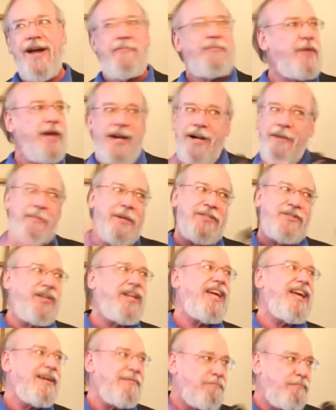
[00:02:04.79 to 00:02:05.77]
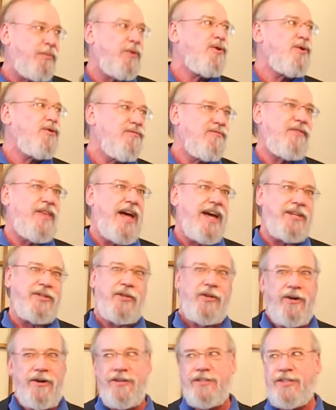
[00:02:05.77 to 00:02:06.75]
up there, but you can't prove that
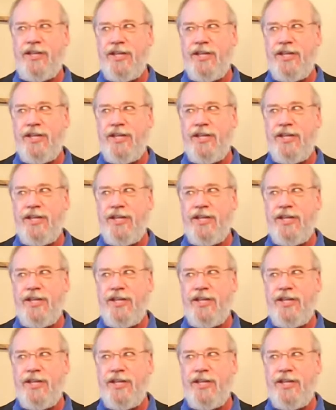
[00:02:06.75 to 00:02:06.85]
to her.